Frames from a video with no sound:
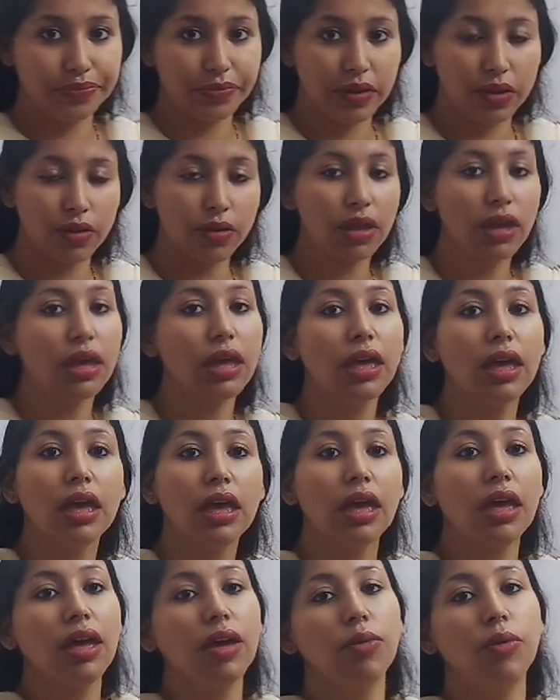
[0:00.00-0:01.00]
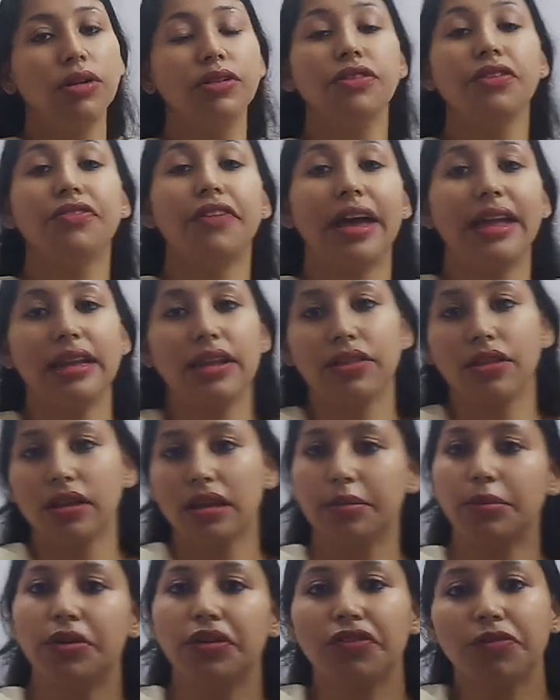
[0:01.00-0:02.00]
Okay. Once you find out the
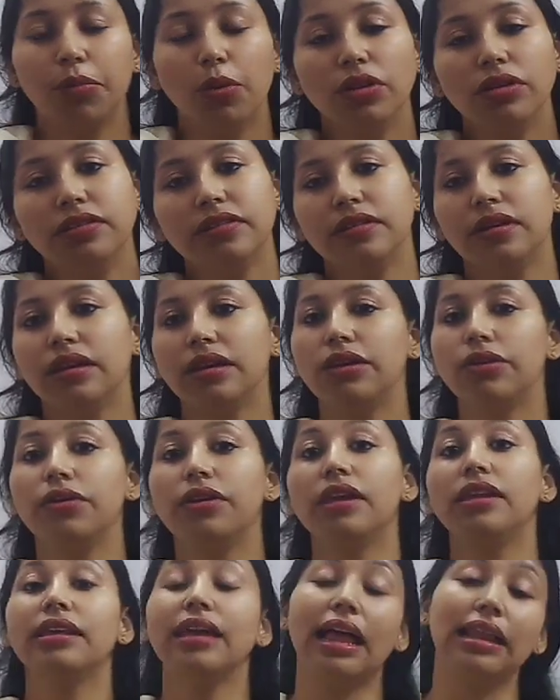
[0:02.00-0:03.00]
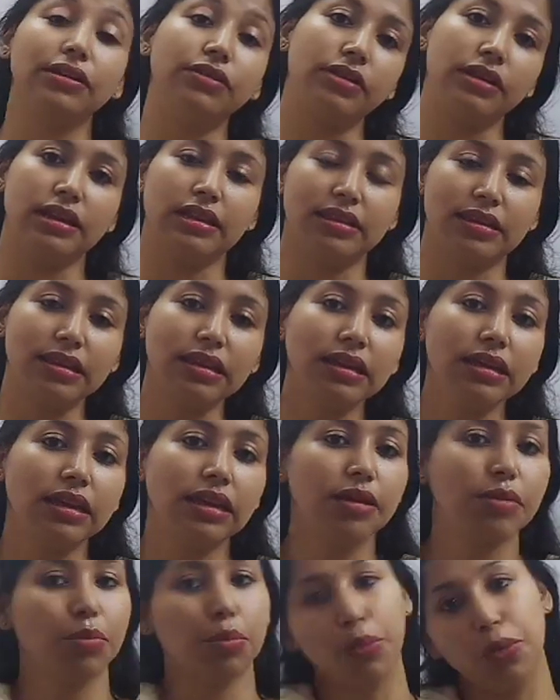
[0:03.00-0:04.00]
number of moles, you can calculate the
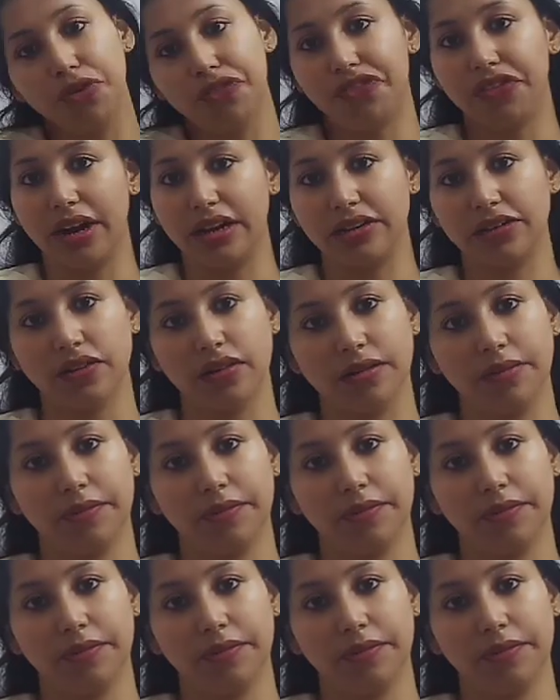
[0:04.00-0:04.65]
mole fraction.